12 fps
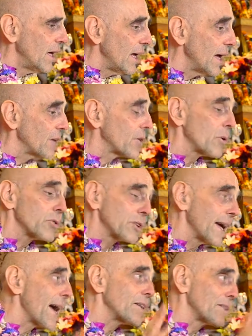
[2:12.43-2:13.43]
And of course,
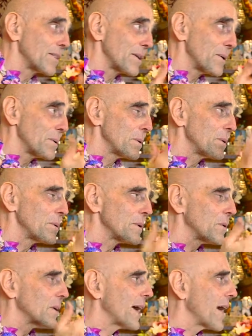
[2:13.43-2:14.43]
Canada, though,
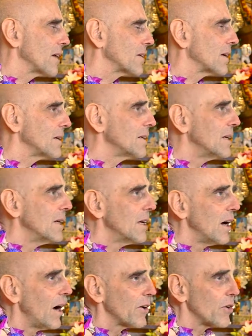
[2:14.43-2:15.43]
Canada,
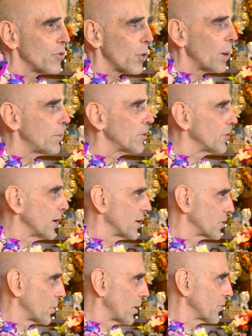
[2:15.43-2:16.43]
on a normal day
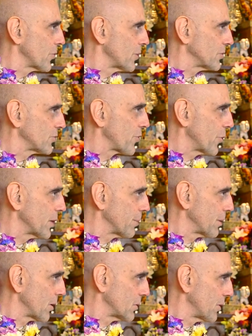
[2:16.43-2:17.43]
in the winter, it's 30
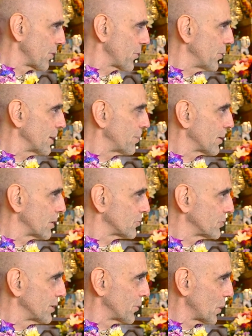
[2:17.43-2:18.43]
below
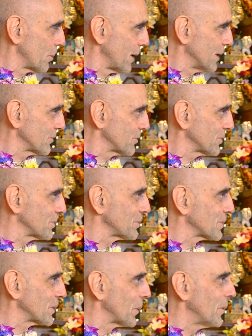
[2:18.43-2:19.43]
zero, mate.
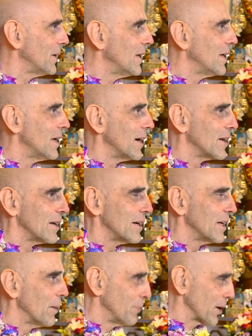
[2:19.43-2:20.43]

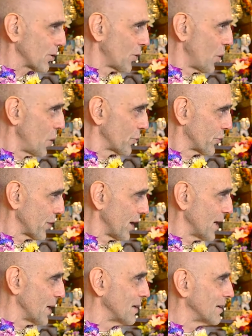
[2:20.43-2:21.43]
It get cold
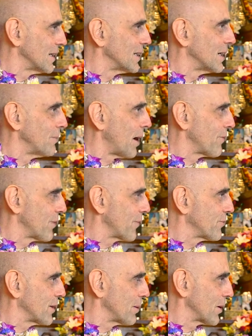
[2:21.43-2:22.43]
today, about
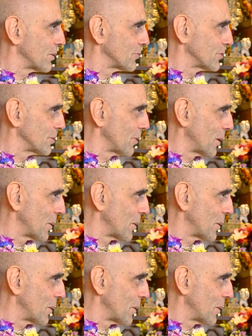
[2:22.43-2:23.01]
50 below zero.